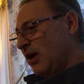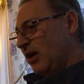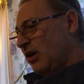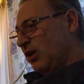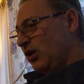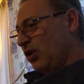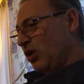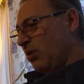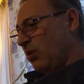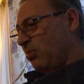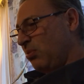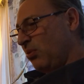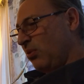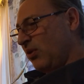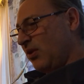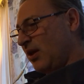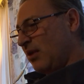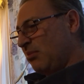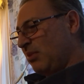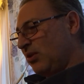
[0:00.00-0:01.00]
Europe will
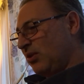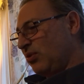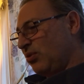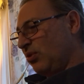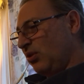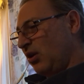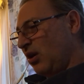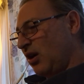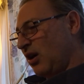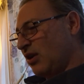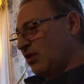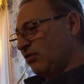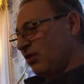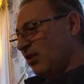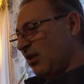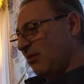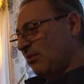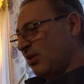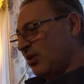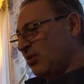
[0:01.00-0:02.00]
then be too large for
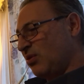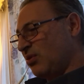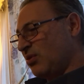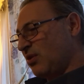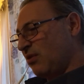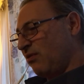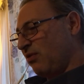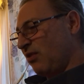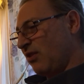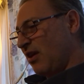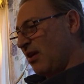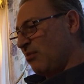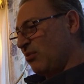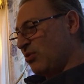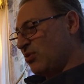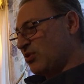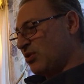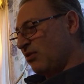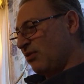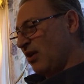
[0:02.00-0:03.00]
them, to who, for them
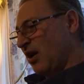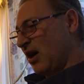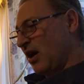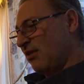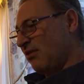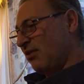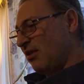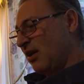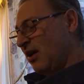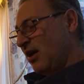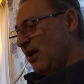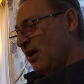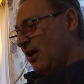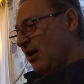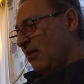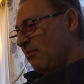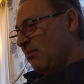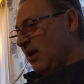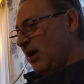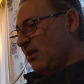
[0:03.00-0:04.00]
who survive.
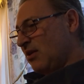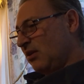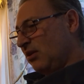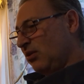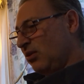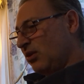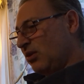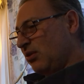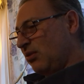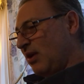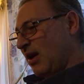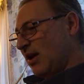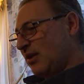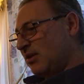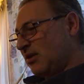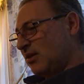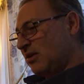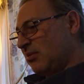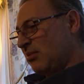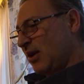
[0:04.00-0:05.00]
May the Lord
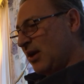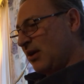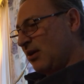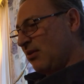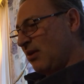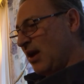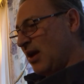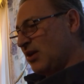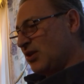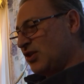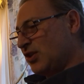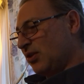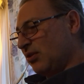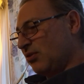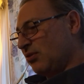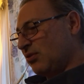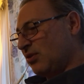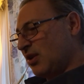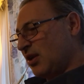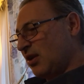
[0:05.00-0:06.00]
grant to my
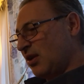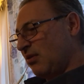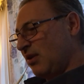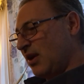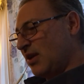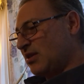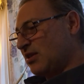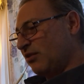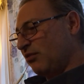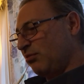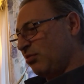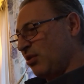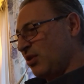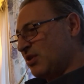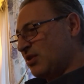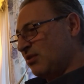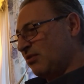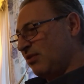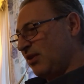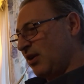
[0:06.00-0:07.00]
grandchildren the grace of
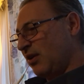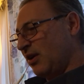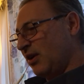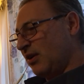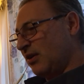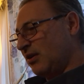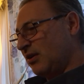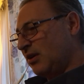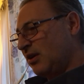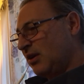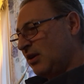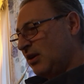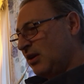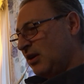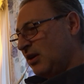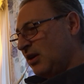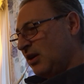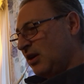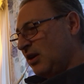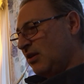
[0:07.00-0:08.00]
persevering
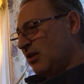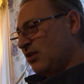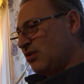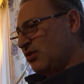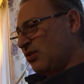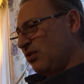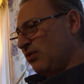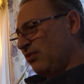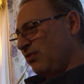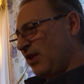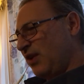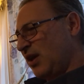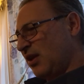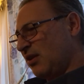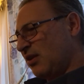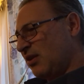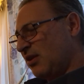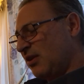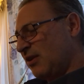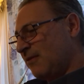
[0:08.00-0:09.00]
in the true
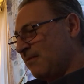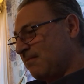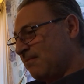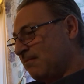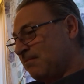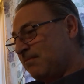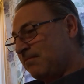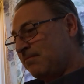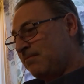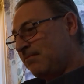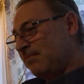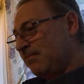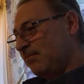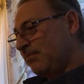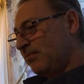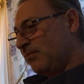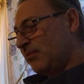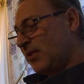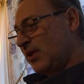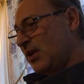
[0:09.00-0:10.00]
faith.
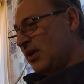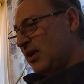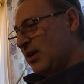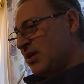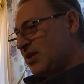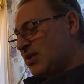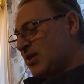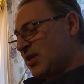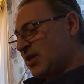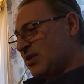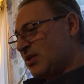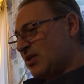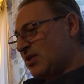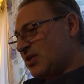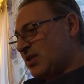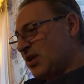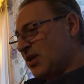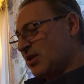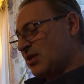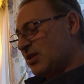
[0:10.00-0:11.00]

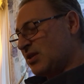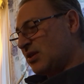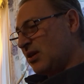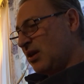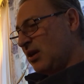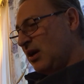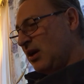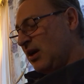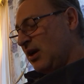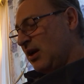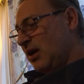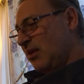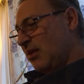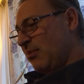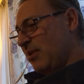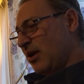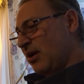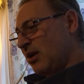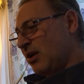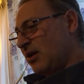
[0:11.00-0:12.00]
66.
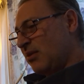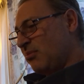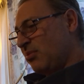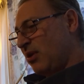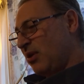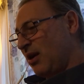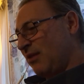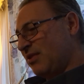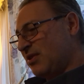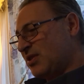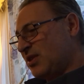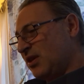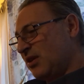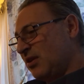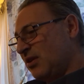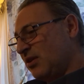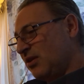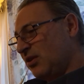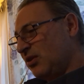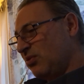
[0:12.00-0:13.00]
American
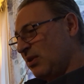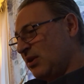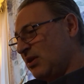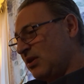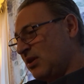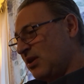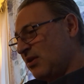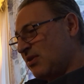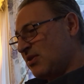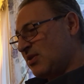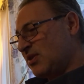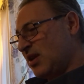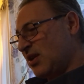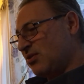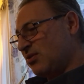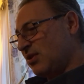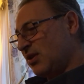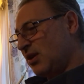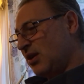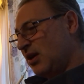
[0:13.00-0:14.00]
Prophecy, 20th
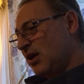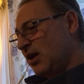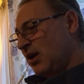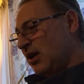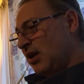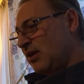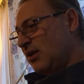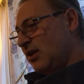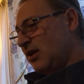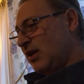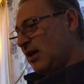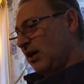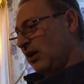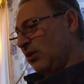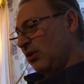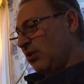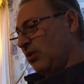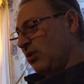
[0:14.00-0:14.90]
Century. The yellow